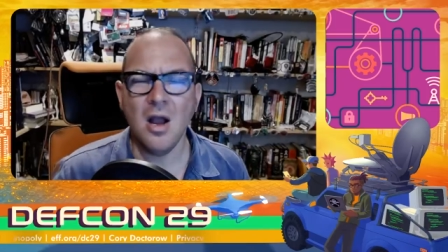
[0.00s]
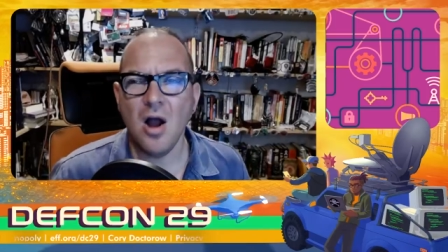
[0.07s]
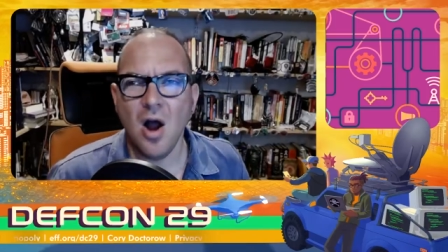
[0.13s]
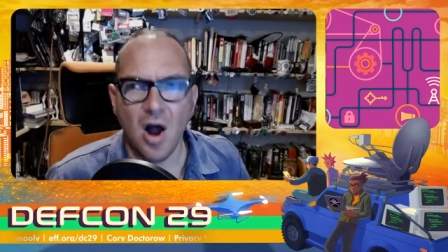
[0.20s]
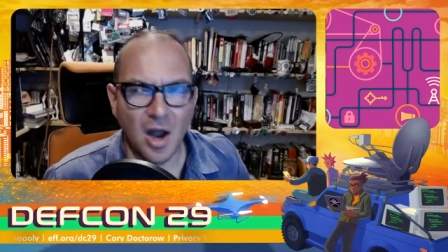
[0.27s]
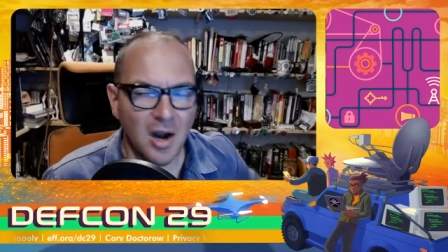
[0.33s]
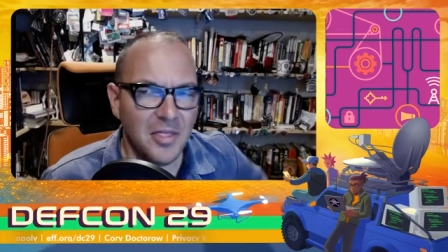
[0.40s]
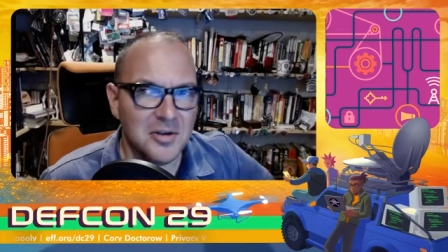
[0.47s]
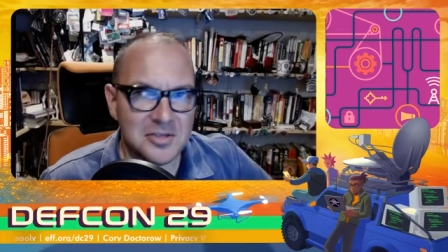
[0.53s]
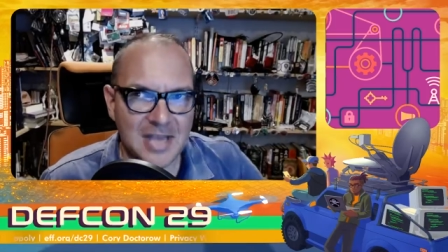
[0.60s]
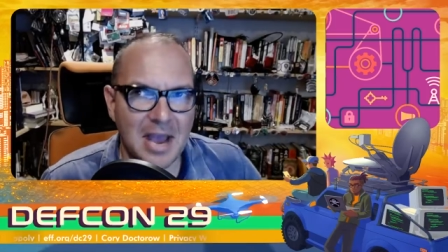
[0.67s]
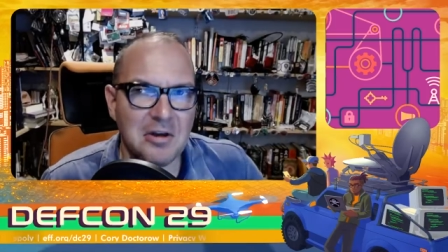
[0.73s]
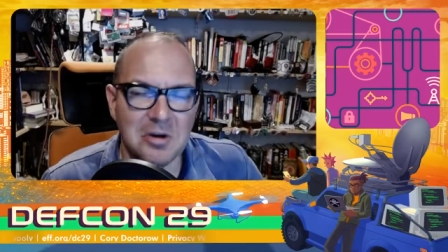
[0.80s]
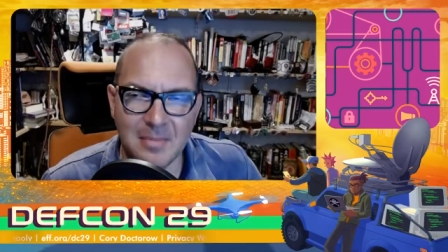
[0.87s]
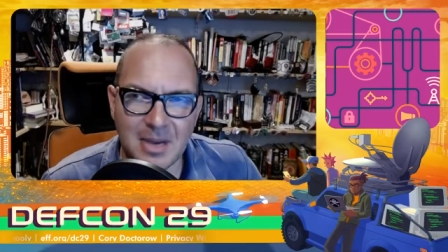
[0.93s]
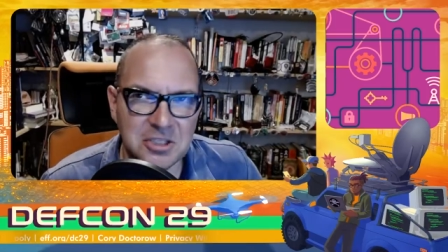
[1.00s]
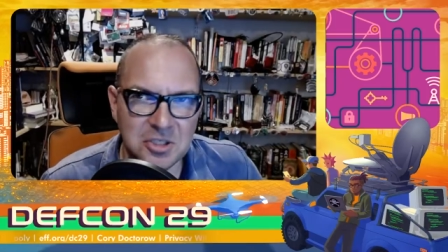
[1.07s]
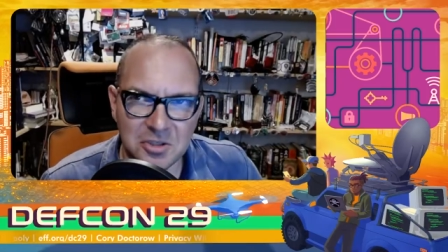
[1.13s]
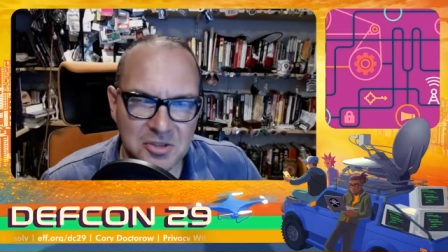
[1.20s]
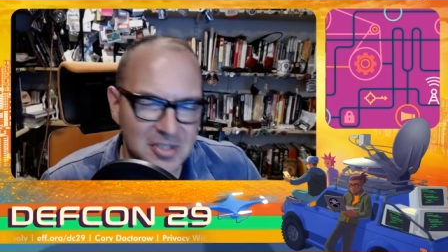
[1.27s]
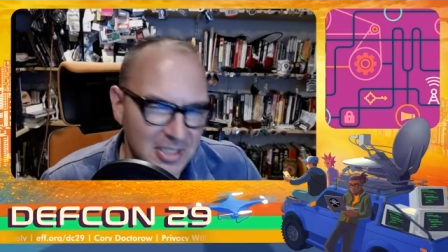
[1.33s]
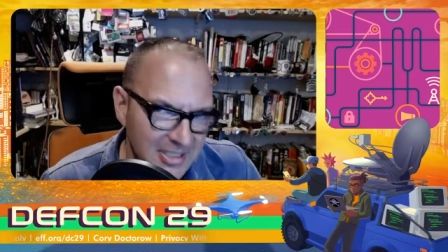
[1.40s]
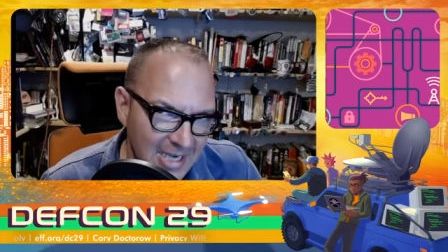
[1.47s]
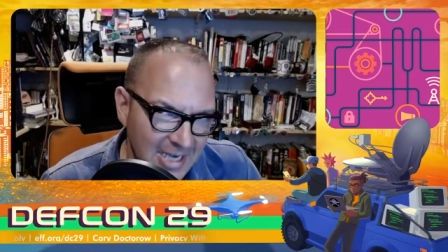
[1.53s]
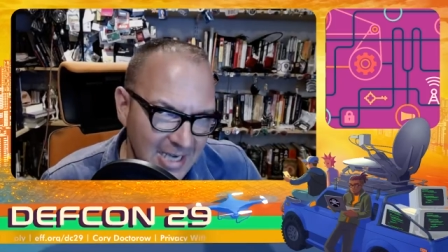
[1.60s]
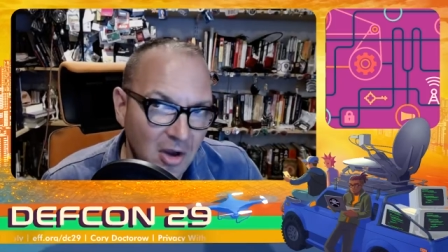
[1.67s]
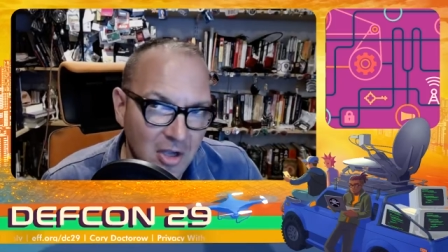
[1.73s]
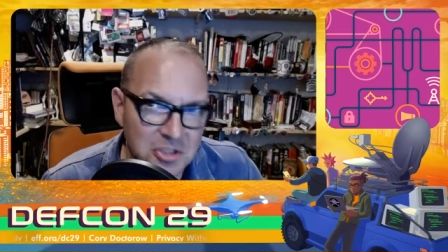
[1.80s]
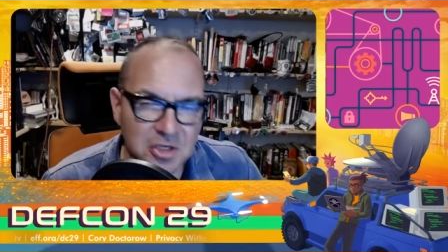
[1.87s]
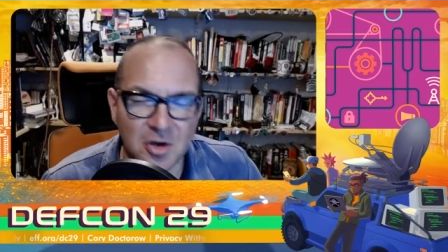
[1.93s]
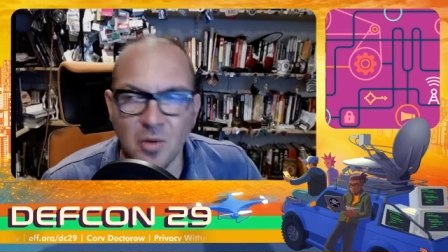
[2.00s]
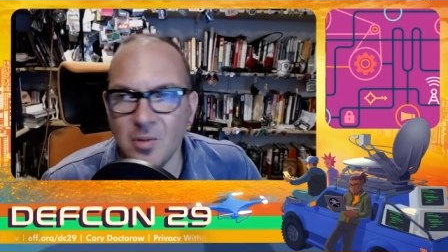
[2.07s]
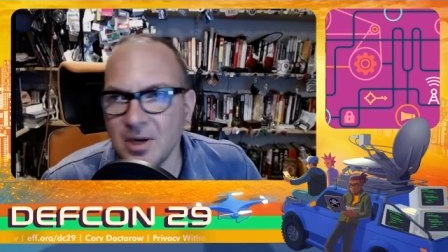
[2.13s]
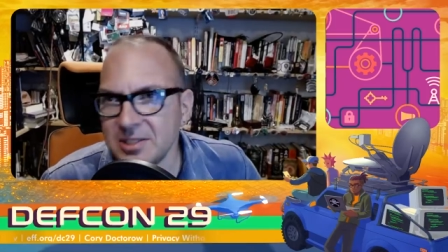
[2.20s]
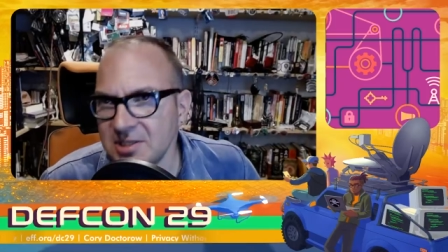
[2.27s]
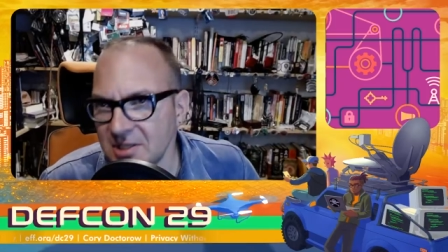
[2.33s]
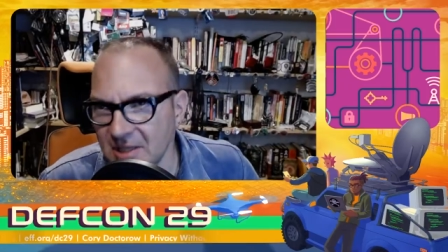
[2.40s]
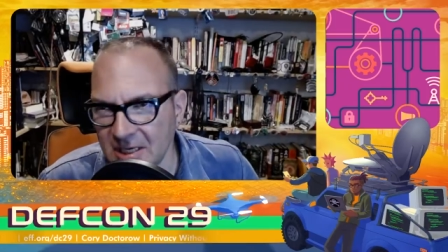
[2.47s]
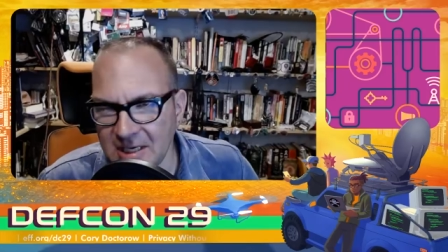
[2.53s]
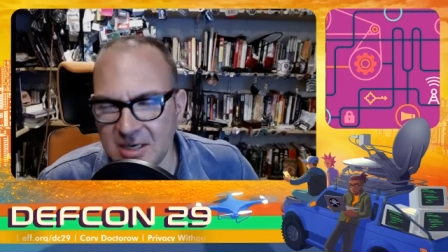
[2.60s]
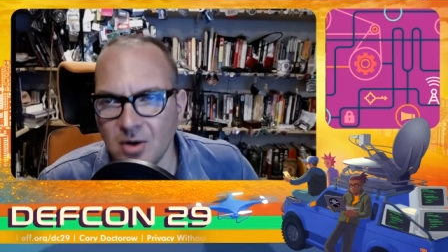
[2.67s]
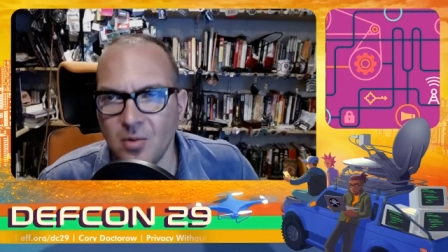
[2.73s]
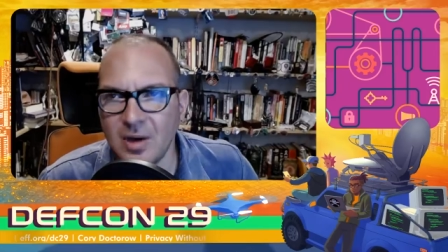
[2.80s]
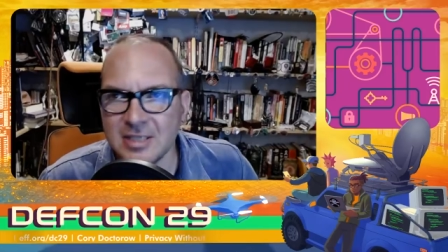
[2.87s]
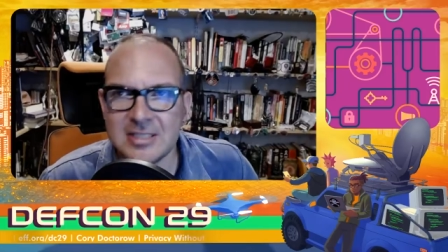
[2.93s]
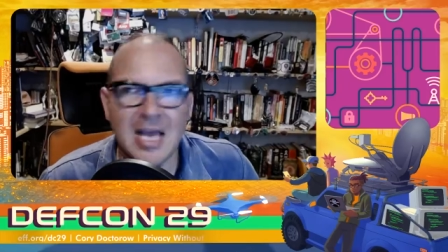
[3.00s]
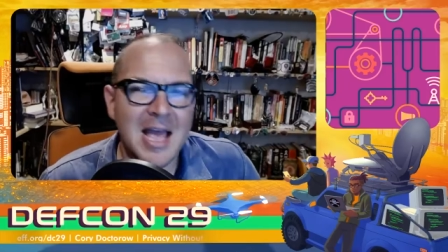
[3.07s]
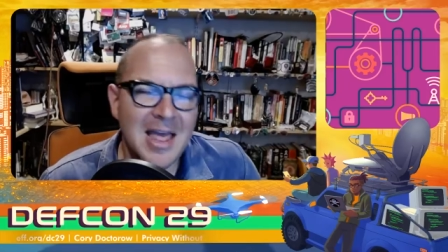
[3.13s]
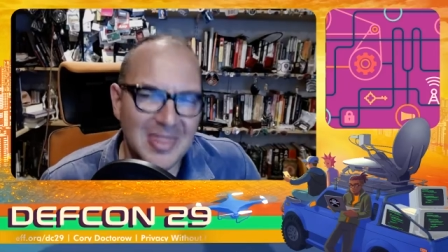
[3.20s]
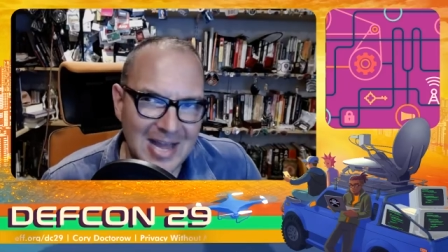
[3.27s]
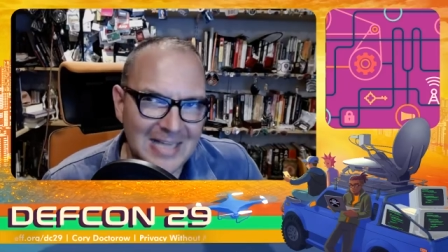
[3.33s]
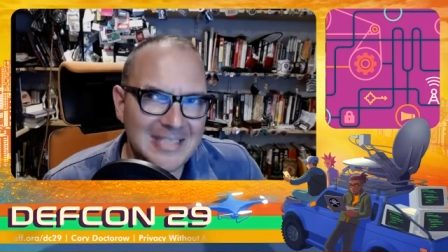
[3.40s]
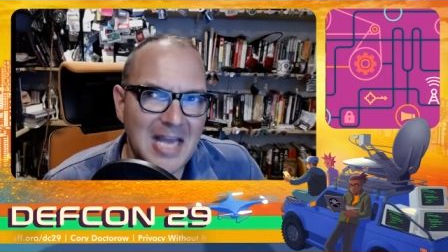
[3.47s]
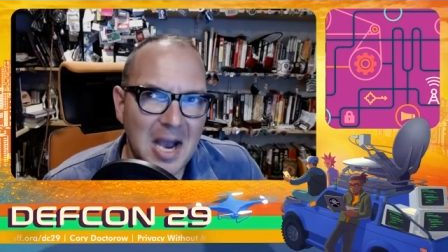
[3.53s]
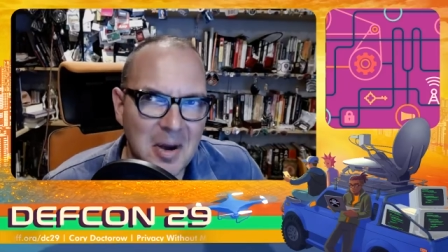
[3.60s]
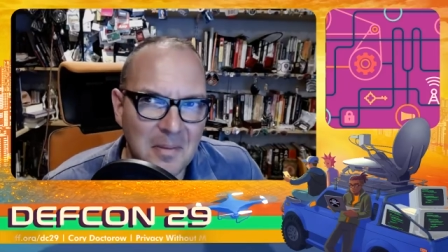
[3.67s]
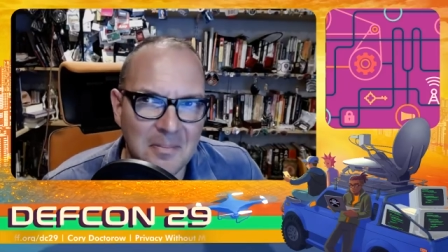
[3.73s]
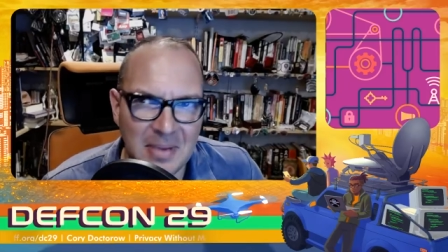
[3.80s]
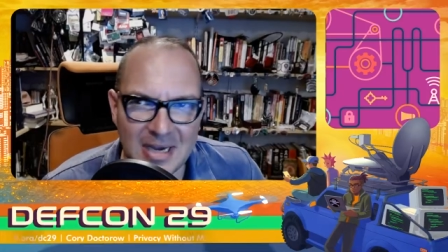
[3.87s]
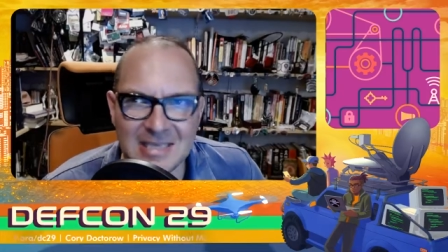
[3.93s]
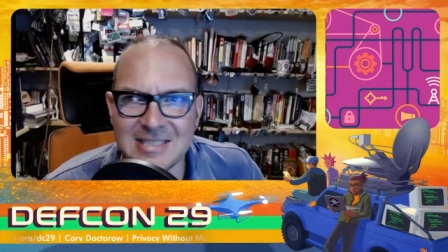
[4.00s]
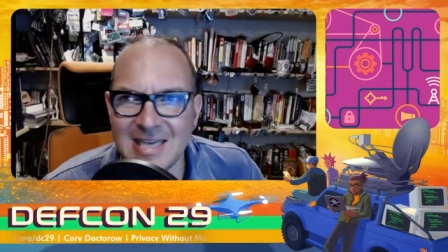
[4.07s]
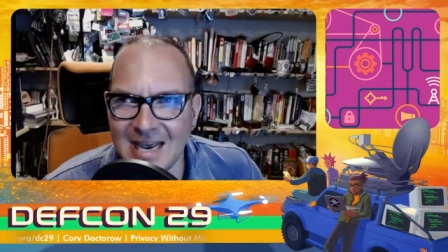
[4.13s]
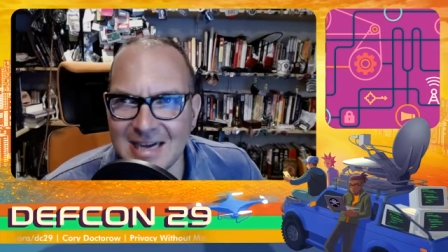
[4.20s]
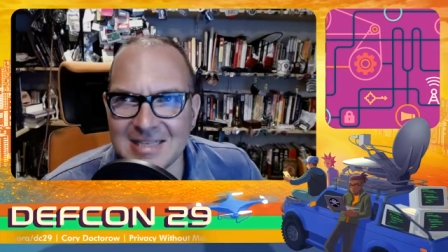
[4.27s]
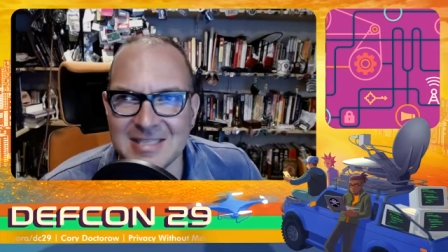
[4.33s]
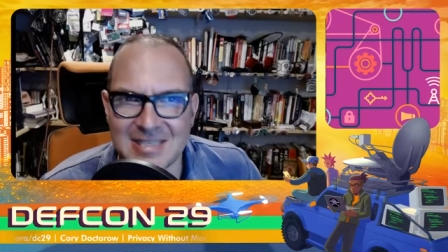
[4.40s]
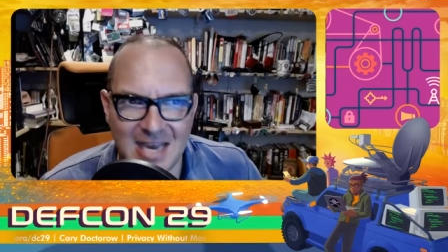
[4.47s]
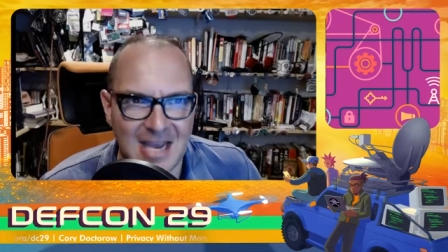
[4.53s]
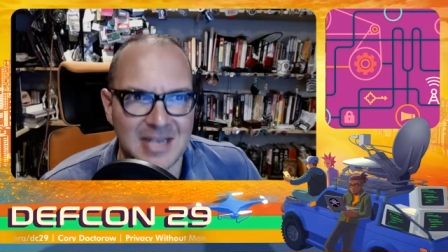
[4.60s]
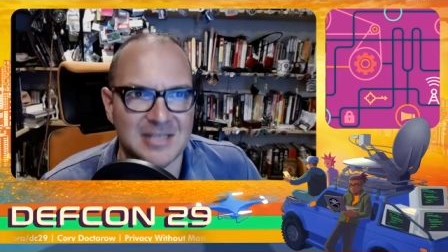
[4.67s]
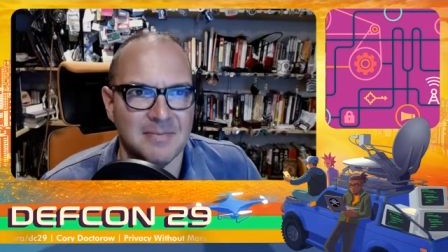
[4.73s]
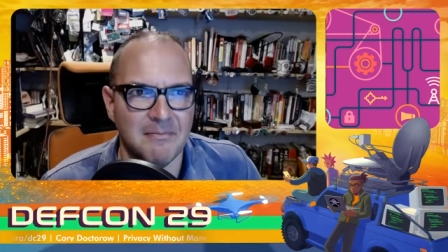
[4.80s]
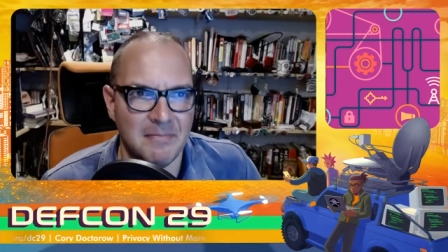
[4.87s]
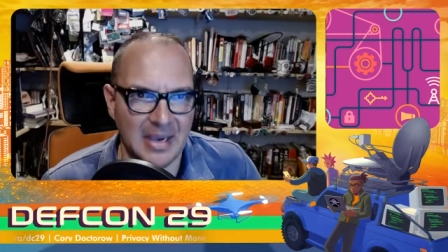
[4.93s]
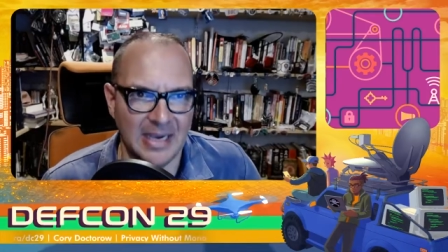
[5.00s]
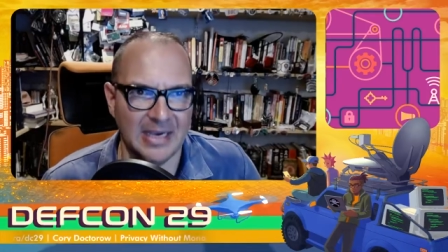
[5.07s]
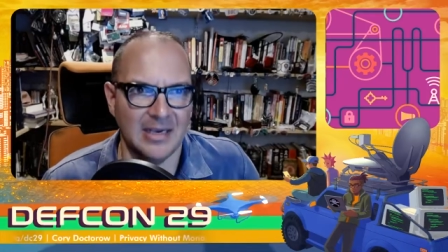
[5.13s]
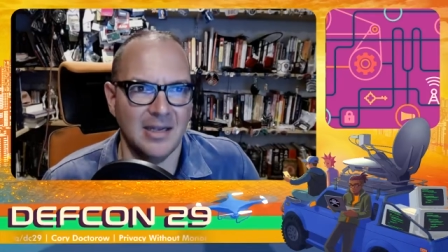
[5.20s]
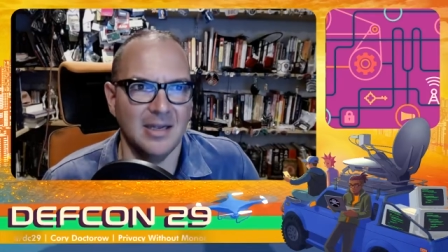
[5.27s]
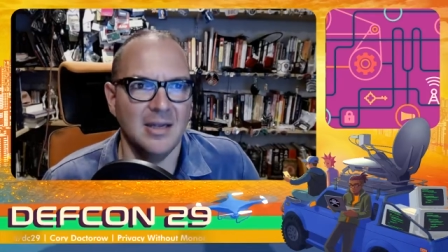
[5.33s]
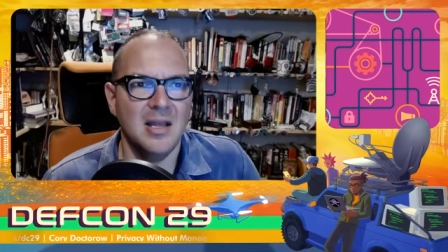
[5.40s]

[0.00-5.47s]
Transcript: All of those countermeasures, the technological ones and the legal ones, that's how big tech stays big.